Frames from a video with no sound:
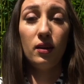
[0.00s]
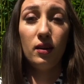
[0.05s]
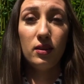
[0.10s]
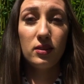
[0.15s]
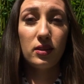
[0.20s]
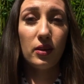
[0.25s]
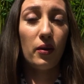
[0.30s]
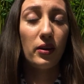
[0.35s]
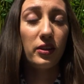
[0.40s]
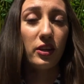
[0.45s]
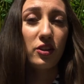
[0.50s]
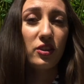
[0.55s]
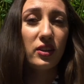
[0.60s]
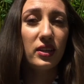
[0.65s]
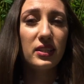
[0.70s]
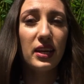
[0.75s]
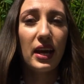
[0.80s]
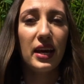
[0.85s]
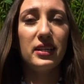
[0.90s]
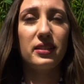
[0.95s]
So auditioning
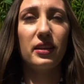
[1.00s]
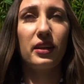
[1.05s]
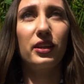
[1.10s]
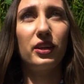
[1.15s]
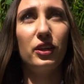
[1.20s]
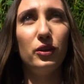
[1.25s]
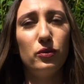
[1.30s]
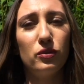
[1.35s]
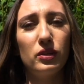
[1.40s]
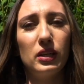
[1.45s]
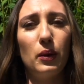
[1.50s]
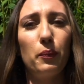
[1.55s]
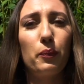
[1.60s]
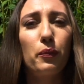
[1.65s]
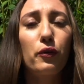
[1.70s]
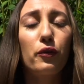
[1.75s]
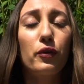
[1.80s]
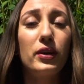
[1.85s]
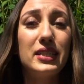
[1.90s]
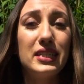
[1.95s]
days are usually
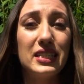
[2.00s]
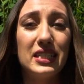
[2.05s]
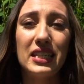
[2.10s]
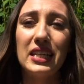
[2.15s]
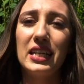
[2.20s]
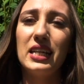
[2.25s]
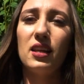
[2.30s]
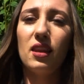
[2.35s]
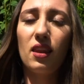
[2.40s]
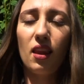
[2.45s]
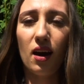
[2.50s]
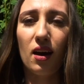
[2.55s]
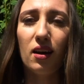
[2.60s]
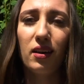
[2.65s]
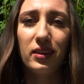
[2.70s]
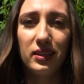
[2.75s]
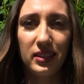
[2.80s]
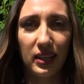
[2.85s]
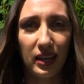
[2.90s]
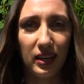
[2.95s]
pretty
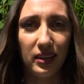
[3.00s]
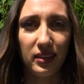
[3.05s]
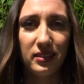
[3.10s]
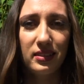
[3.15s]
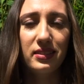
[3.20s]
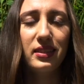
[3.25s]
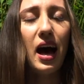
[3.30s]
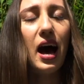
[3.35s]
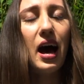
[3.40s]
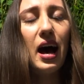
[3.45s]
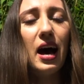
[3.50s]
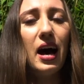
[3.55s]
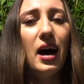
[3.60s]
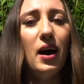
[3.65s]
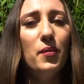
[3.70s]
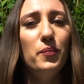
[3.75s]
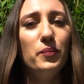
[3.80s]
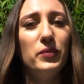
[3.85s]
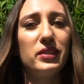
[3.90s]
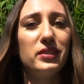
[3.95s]
long days,
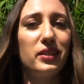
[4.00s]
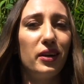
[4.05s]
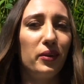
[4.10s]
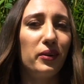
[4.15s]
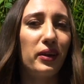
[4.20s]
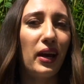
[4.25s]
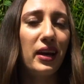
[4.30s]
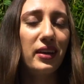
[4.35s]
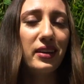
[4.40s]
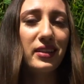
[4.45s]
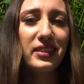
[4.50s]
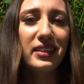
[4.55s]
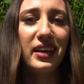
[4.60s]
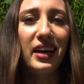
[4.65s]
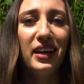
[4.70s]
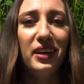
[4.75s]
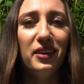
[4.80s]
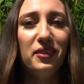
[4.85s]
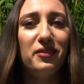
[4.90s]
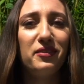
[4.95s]
so get
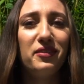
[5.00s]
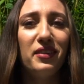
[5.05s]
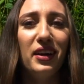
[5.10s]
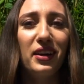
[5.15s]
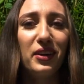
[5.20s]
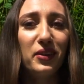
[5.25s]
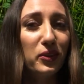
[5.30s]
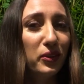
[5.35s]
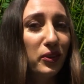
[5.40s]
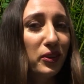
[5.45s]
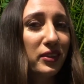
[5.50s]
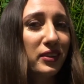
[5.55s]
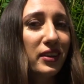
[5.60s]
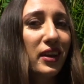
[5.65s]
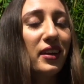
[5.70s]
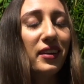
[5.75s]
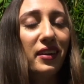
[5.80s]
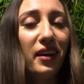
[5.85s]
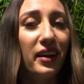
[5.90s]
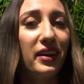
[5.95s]
yourself a good
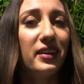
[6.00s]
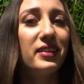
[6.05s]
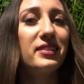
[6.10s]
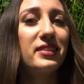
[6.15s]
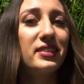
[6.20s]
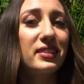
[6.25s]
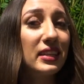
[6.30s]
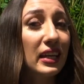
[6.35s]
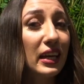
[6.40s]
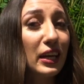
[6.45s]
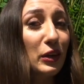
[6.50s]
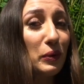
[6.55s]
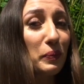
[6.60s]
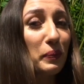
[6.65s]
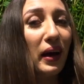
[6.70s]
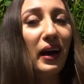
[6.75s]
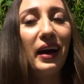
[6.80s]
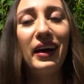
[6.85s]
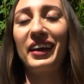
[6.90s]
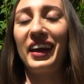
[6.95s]
night's sleep
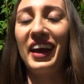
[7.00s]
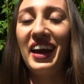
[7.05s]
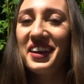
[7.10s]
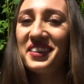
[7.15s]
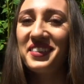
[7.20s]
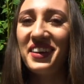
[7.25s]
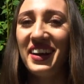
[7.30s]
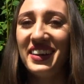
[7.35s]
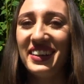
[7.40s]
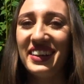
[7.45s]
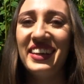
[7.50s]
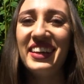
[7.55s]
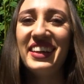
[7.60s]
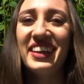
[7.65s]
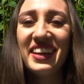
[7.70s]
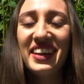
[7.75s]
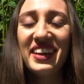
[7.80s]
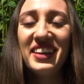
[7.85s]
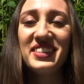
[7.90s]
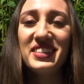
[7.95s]
and get ready
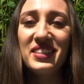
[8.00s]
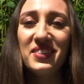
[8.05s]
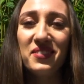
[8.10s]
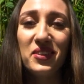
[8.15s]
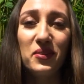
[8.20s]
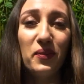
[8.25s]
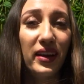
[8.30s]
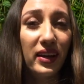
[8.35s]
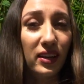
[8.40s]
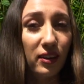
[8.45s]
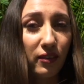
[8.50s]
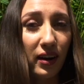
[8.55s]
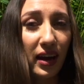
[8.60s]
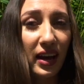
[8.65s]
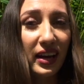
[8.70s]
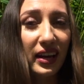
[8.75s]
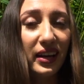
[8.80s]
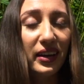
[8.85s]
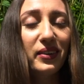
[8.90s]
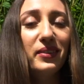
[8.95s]
to be waiting
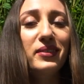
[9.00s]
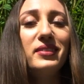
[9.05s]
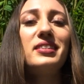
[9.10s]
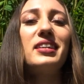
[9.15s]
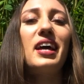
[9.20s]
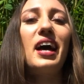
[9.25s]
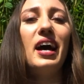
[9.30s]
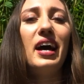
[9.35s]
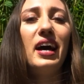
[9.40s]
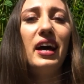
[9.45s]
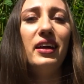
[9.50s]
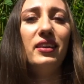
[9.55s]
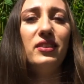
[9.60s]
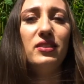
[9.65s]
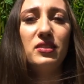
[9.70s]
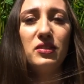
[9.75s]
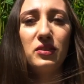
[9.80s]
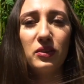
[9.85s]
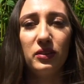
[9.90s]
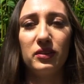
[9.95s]
around
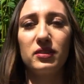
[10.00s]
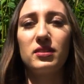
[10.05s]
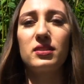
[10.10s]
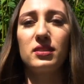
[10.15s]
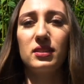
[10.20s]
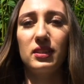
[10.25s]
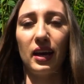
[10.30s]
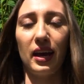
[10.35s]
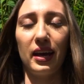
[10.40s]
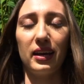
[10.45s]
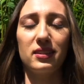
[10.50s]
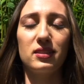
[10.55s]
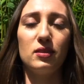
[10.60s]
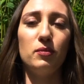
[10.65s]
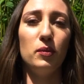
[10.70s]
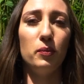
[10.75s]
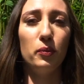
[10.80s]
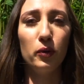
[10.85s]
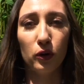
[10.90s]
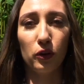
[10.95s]
and just, to
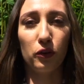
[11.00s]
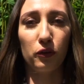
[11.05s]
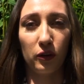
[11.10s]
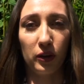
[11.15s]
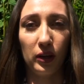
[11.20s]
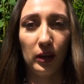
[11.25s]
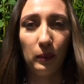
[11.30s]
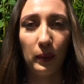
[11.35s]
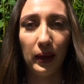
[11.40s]
be put through your